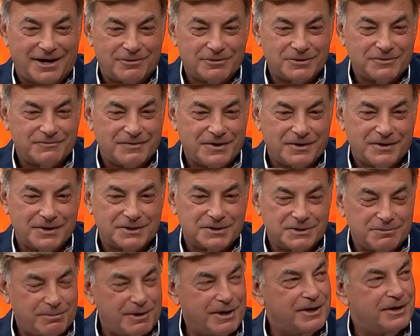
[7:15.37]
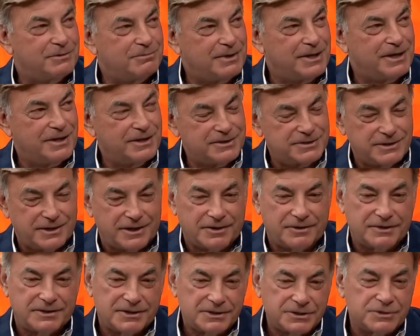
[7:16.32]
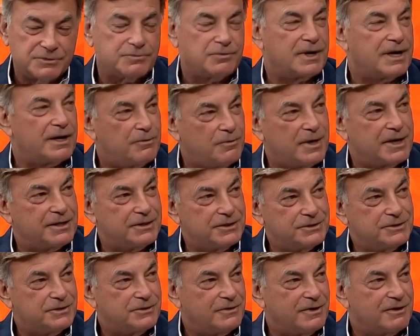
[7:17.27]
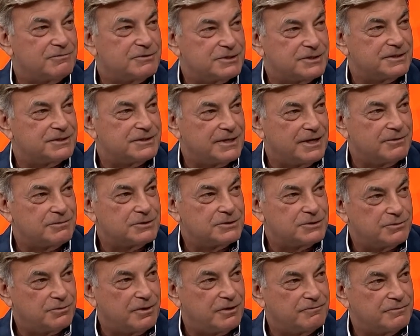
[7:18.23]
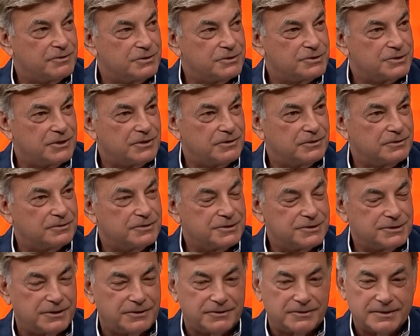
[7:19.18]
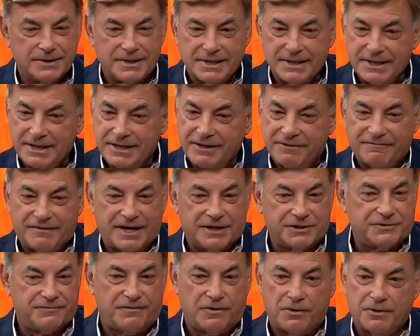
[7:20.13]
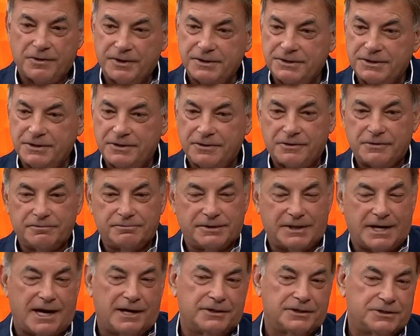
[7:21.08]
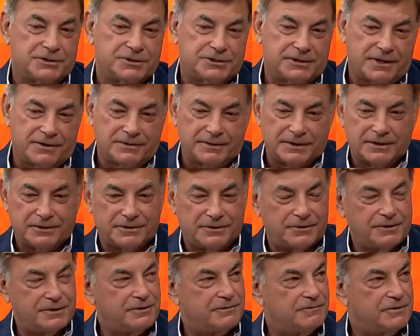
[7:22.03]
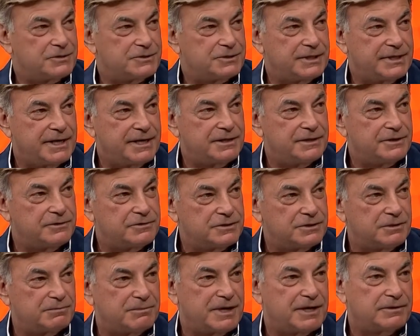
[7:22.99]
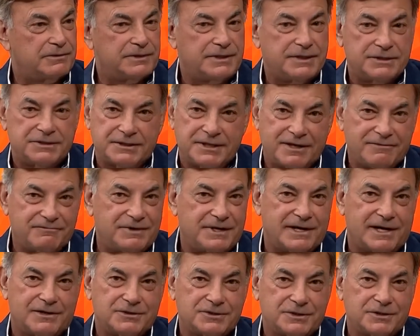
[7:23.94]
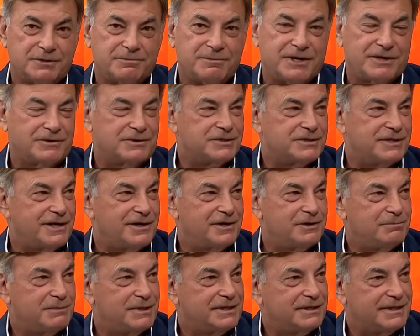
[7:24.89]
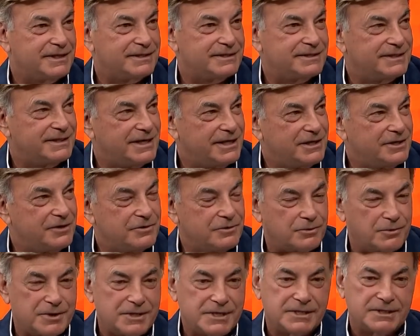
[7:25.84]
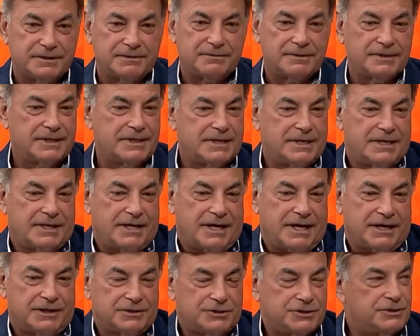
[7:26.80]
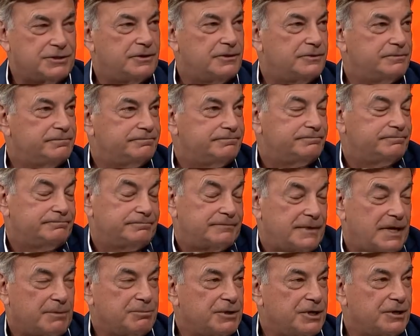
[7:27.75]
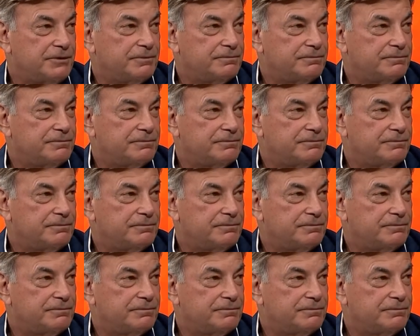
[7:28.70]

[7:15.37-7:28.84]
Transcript: was very inspired by his letter, and this is what I wanted to do ever since I was 12 years old. So fast forward, you know, college, Southern Illinois University, eight years in the minor leagues. Dave Niehaus of the Mariners hired wow. me in 1983. That and, letter. Well, and so Did you I'm ever here.